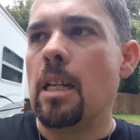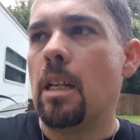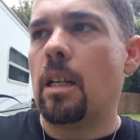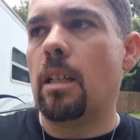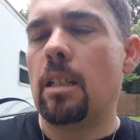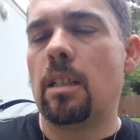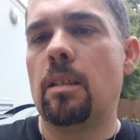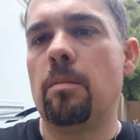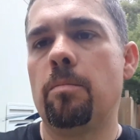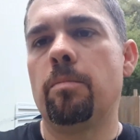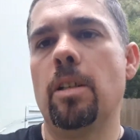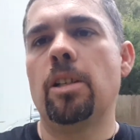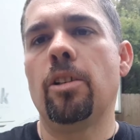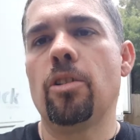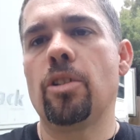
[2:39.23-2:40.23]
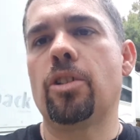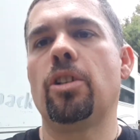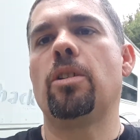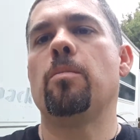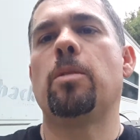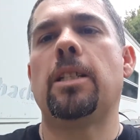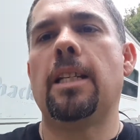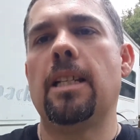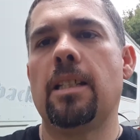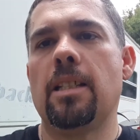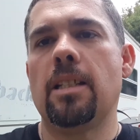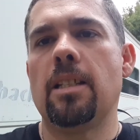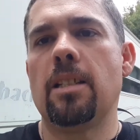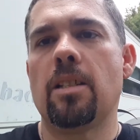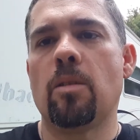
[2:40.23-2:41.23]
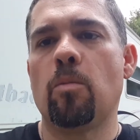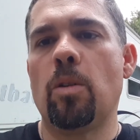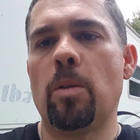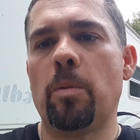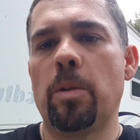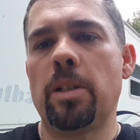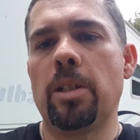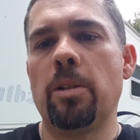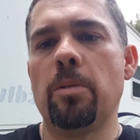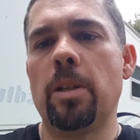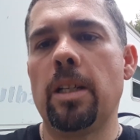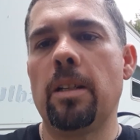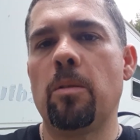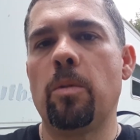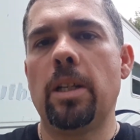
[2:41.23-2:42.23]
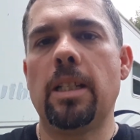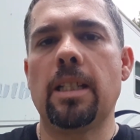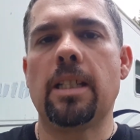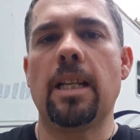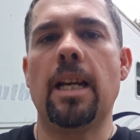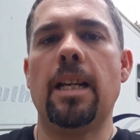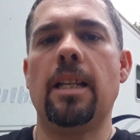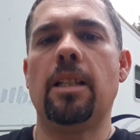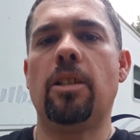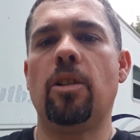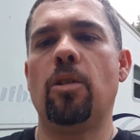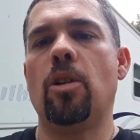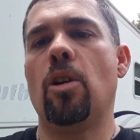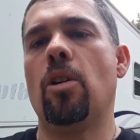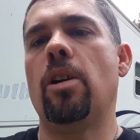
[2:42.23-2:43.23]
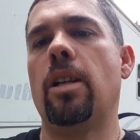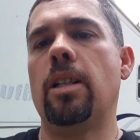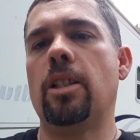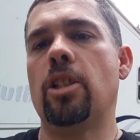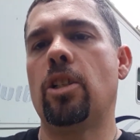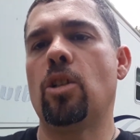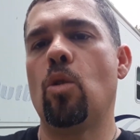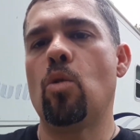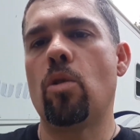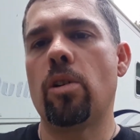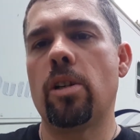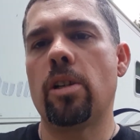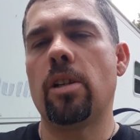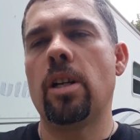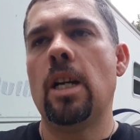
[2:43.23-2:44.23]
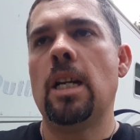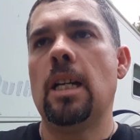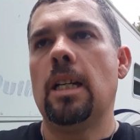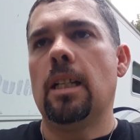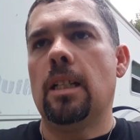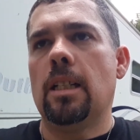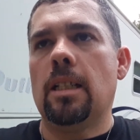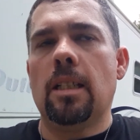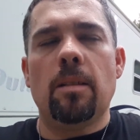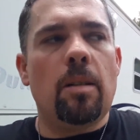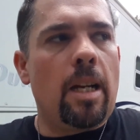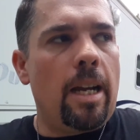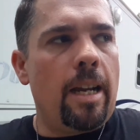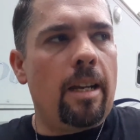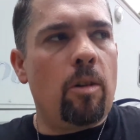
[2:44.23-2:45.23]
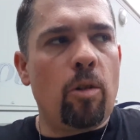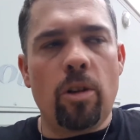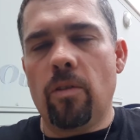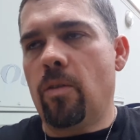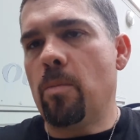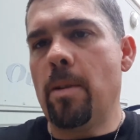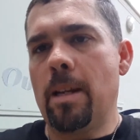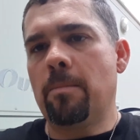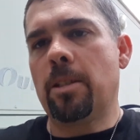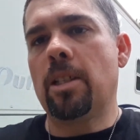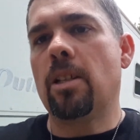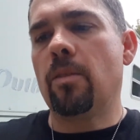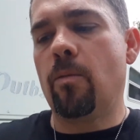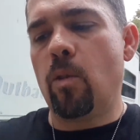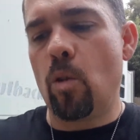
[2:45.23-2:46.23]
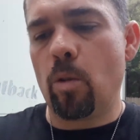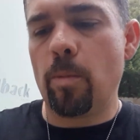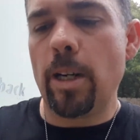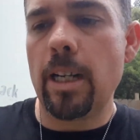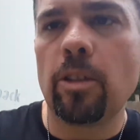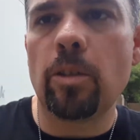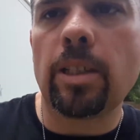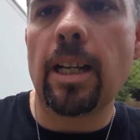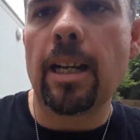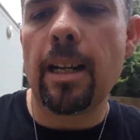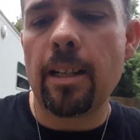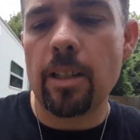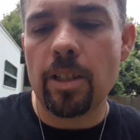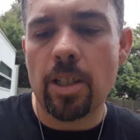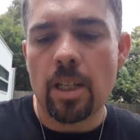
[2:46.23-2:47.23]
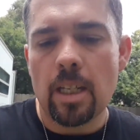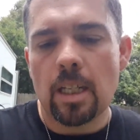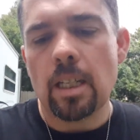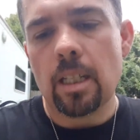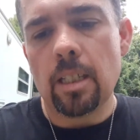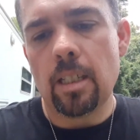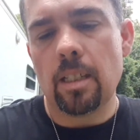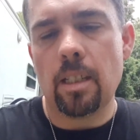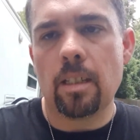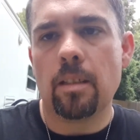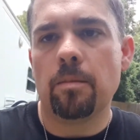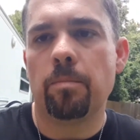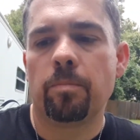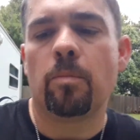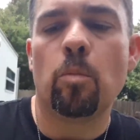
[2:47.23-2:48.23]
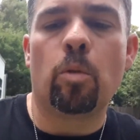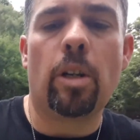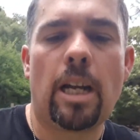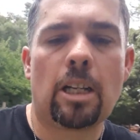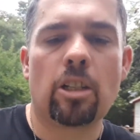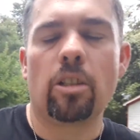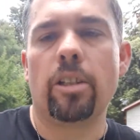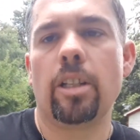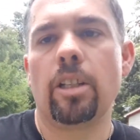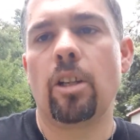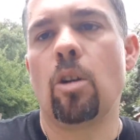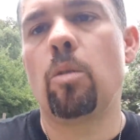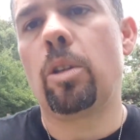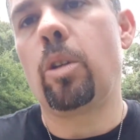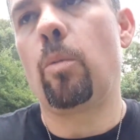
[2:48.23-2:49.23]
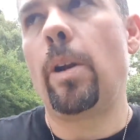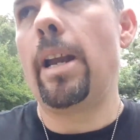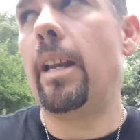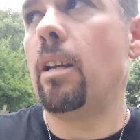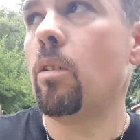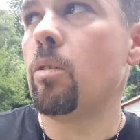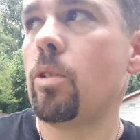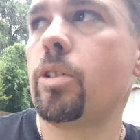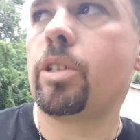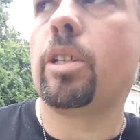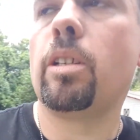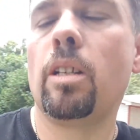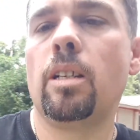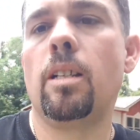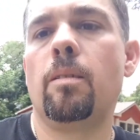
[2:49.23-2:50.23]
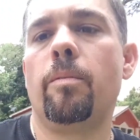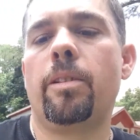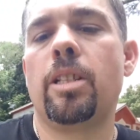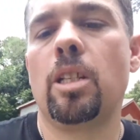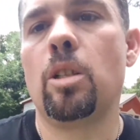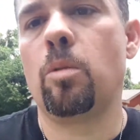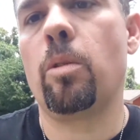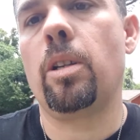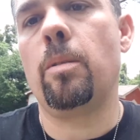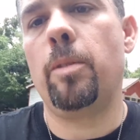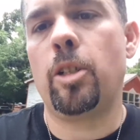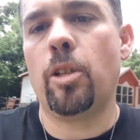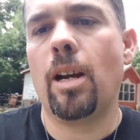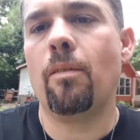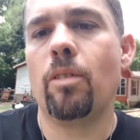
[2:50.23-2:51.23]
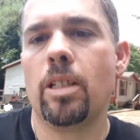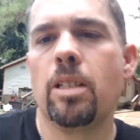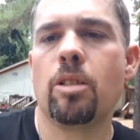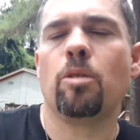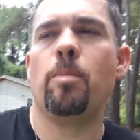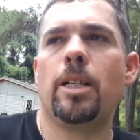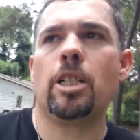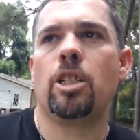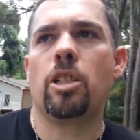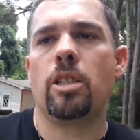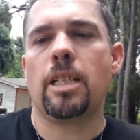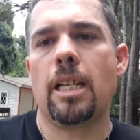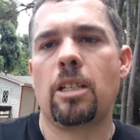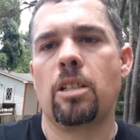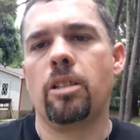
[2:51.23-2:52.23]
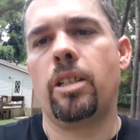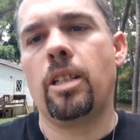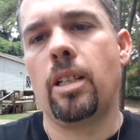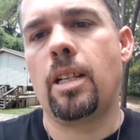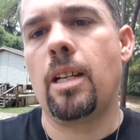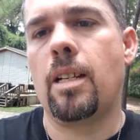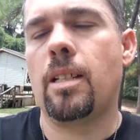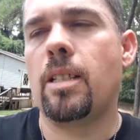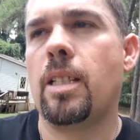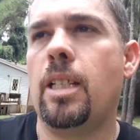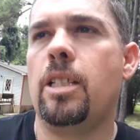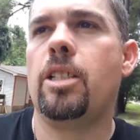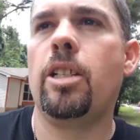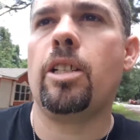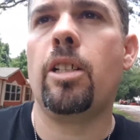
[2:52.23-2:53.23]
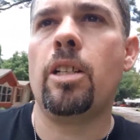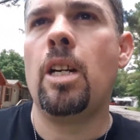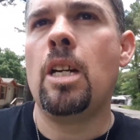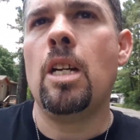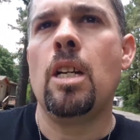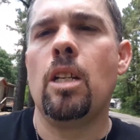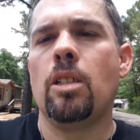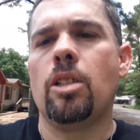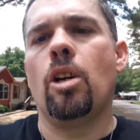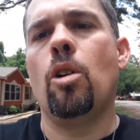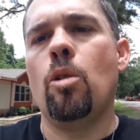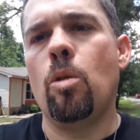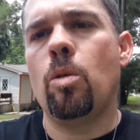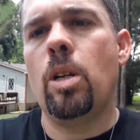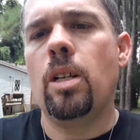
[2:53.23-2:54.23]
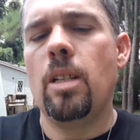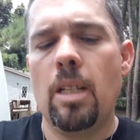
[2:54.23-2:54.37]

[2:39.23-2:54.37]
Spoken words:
under the circumstances of what we're doing, we decided to go ahead and just order. I ordered from Amazon 4 brand new tires. We're actually going to go with the radials. Since we're going to be traveling so much, it's actually going to cause an easier tow